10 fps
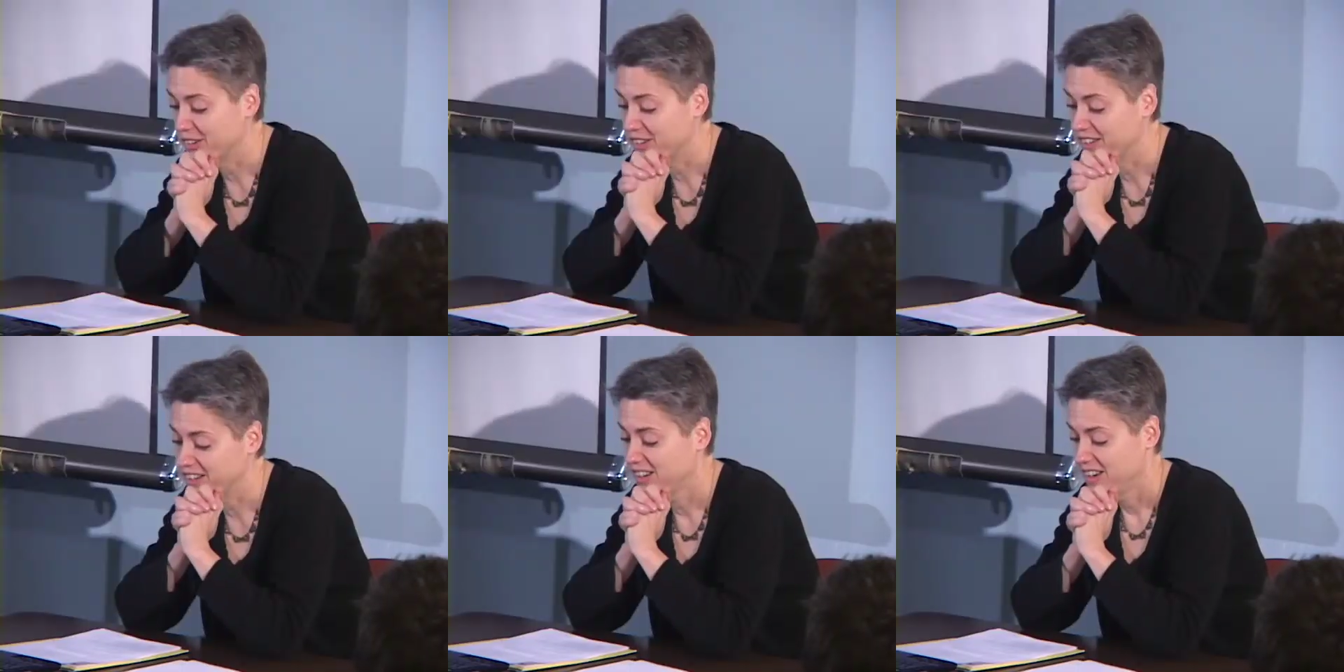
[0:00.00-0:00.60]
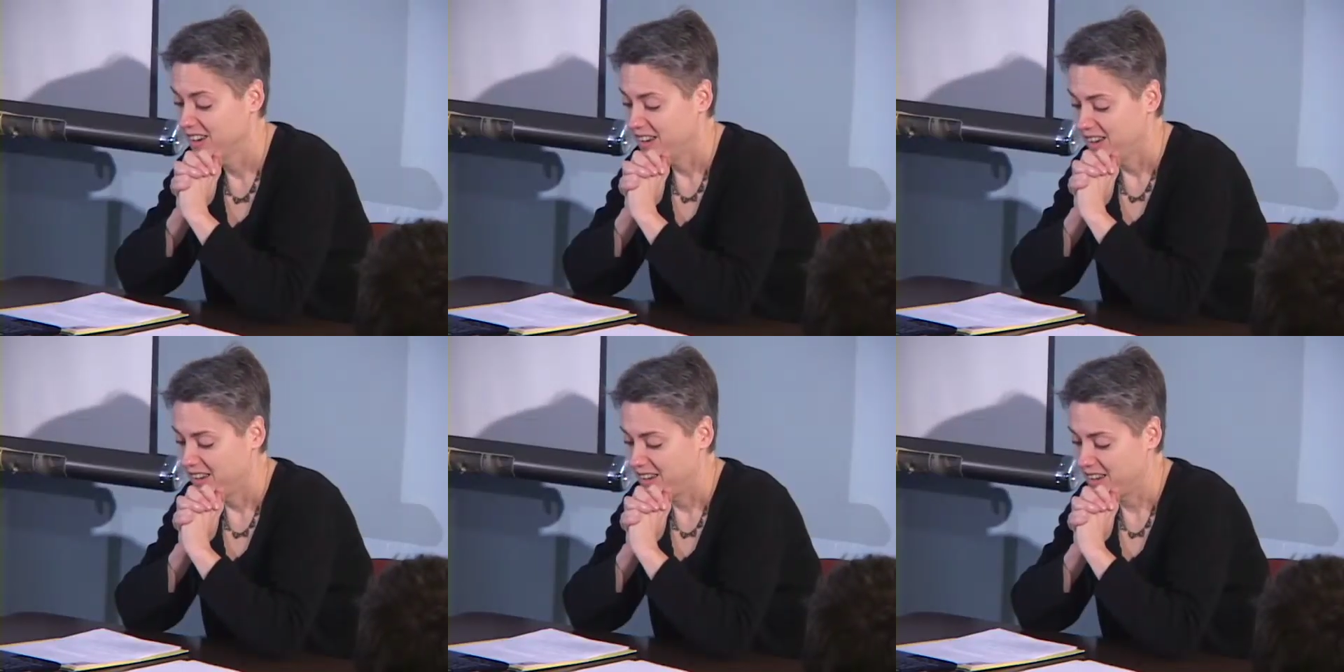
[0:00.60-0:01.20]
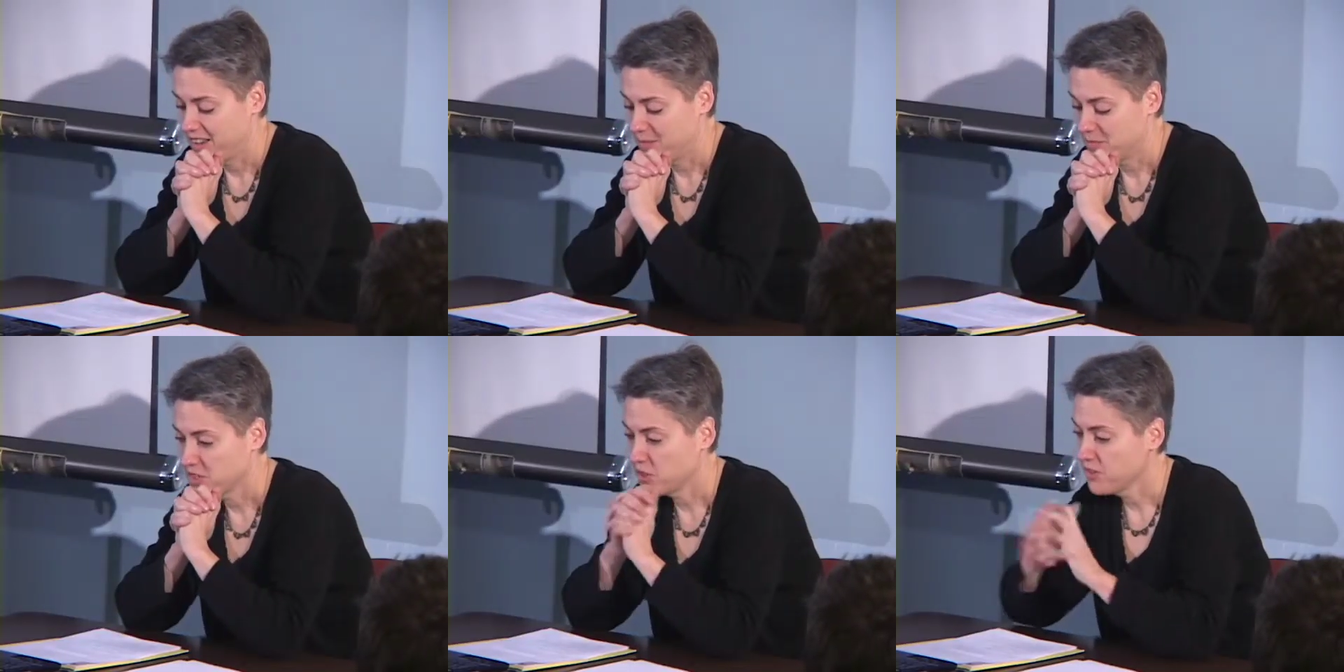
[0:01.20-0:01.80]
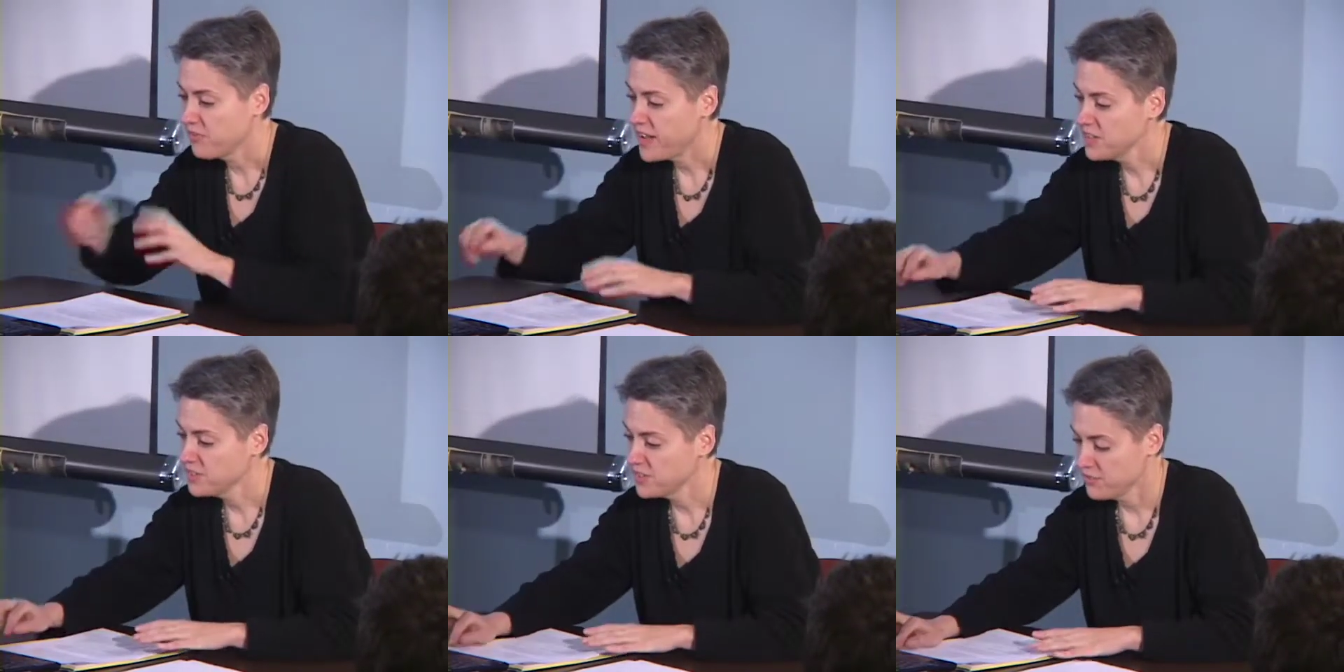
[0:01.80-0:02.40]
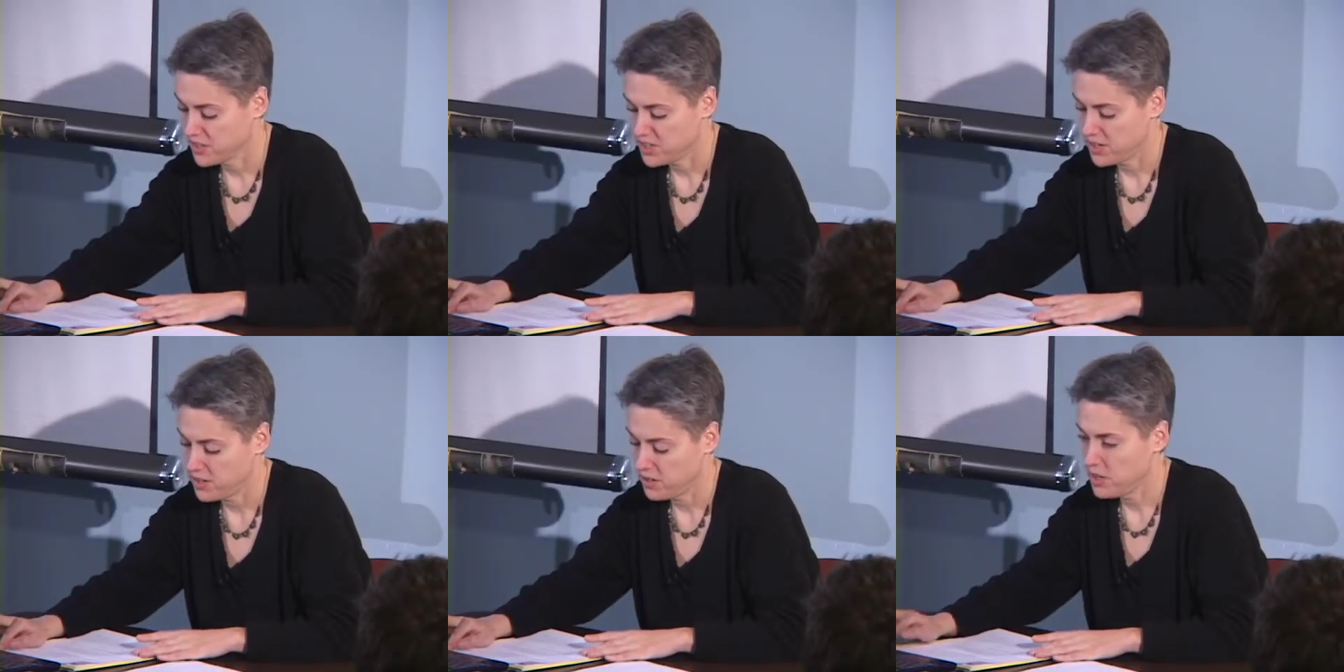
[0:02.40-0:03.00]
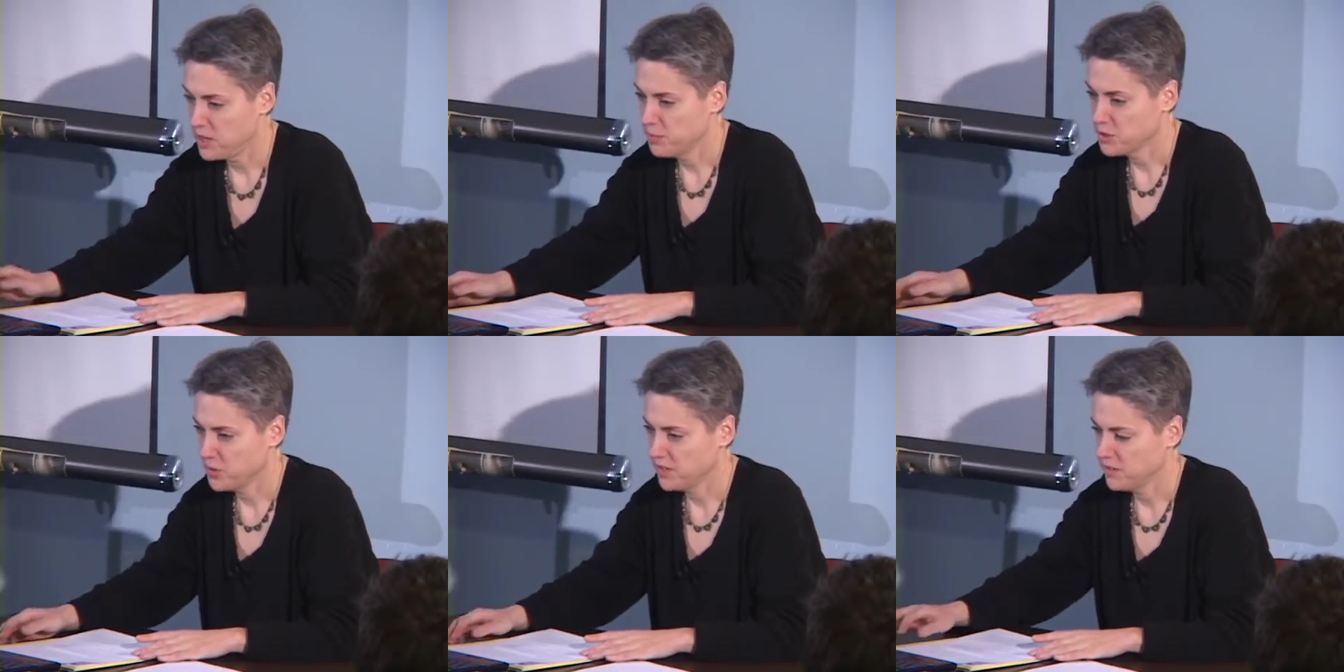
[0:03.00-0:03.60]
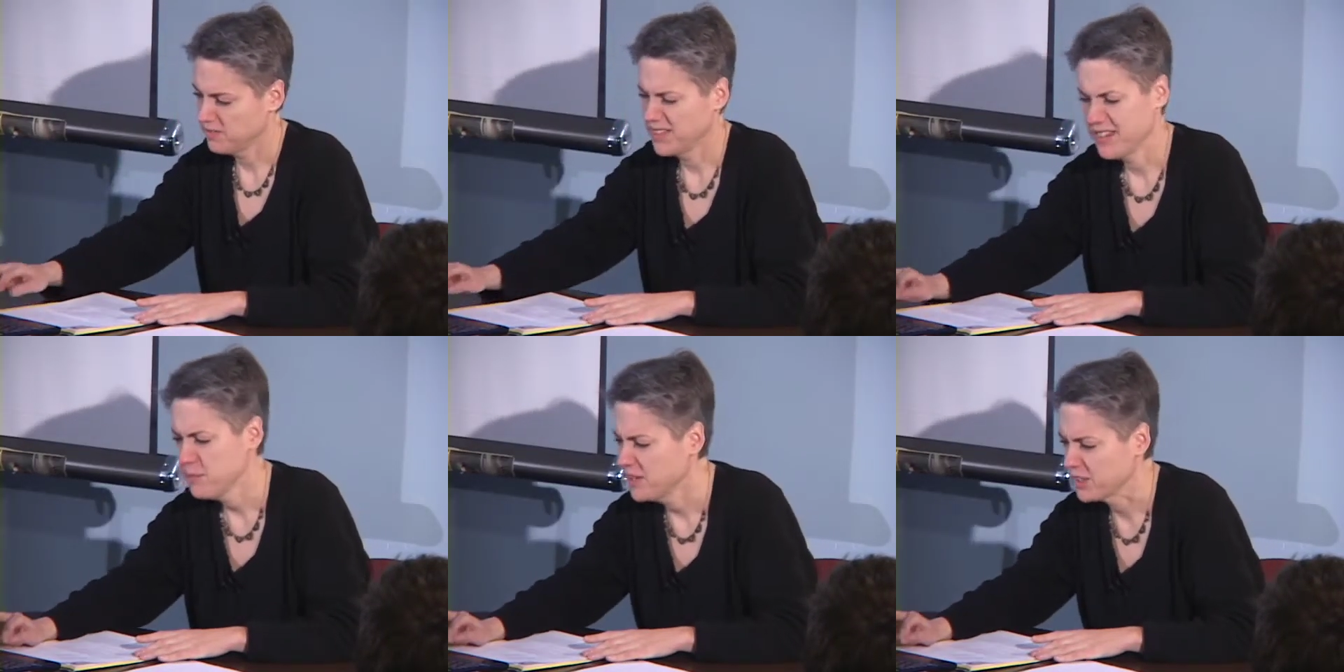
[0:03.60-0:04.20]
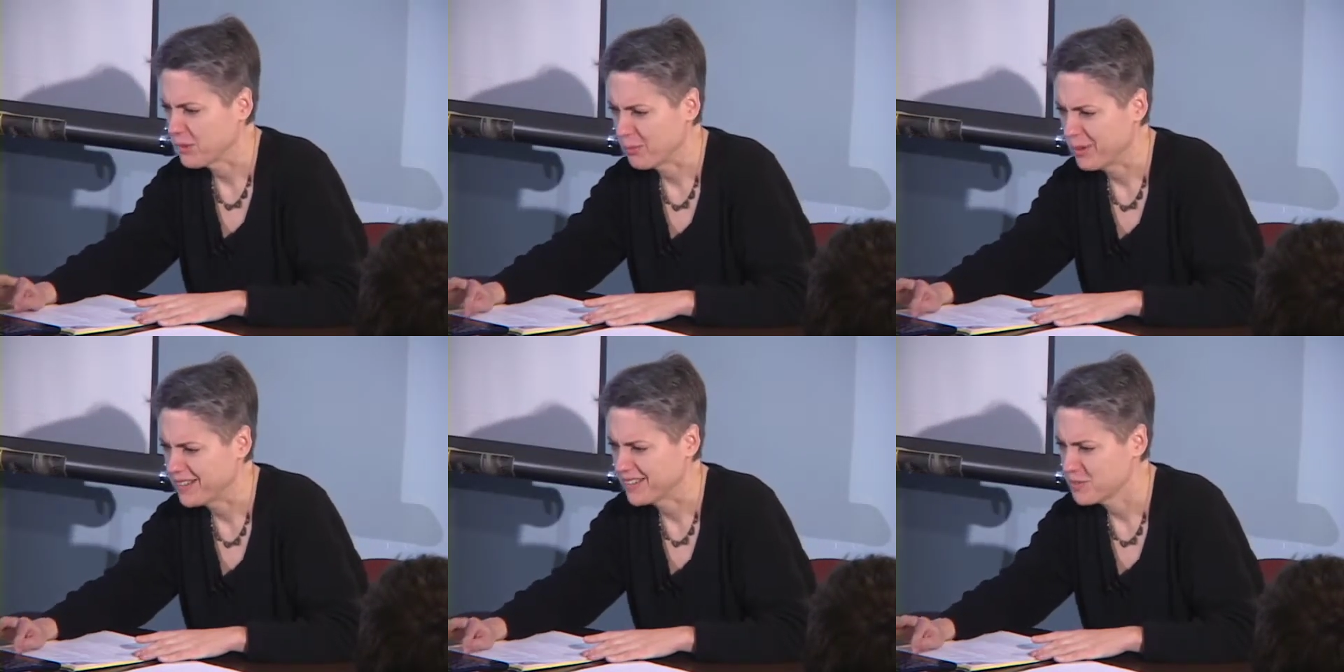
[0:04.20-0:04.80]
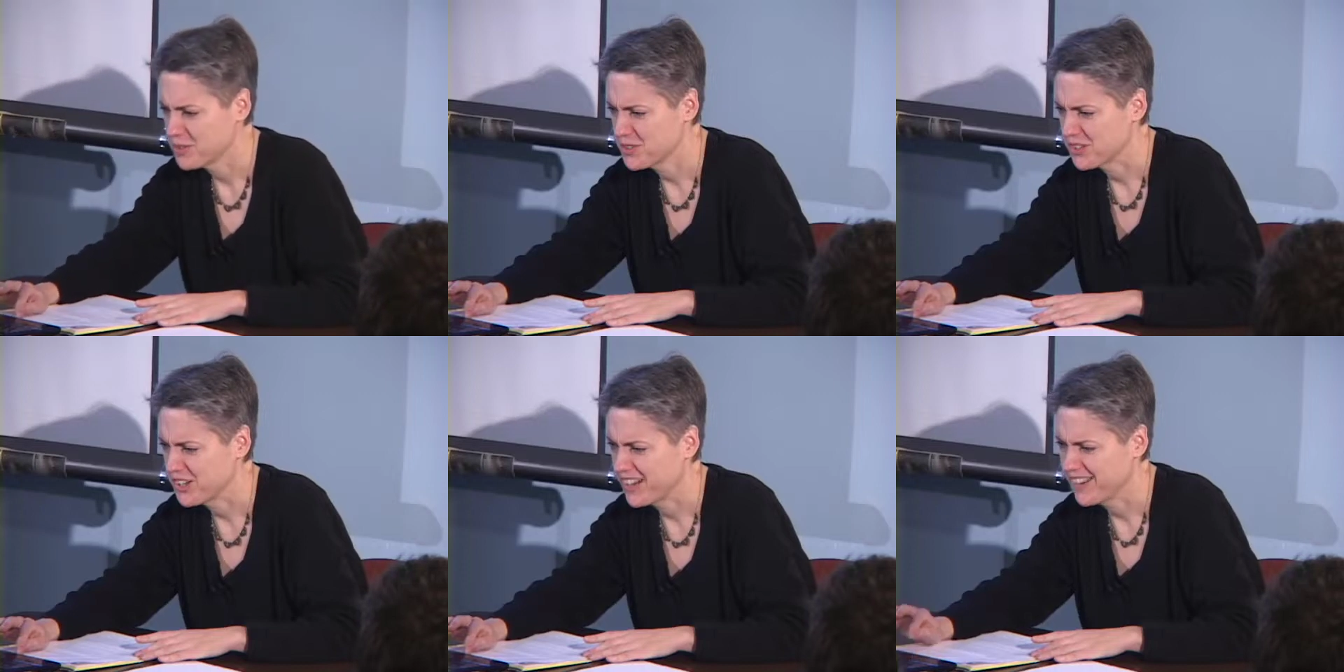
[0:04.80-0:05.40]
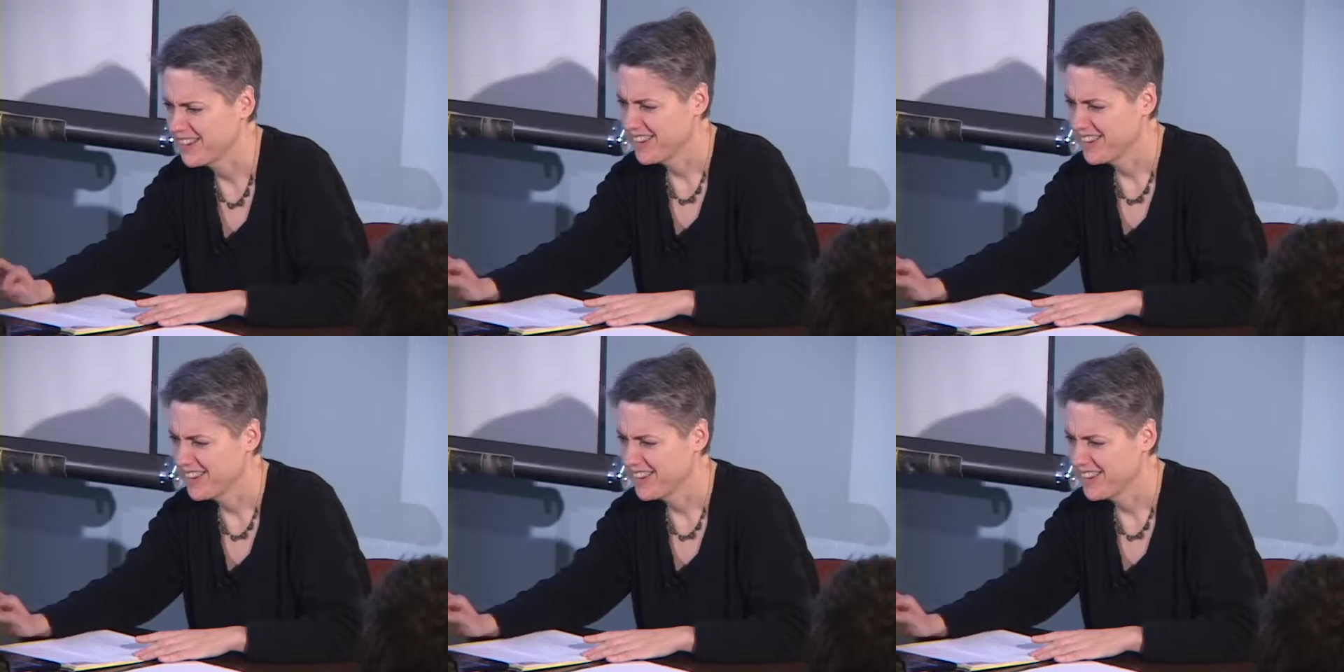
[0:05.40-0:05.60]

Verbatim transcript: or another. Um, so the final difference here uh, between, I keep hitting the wrong button, I'm so sorry.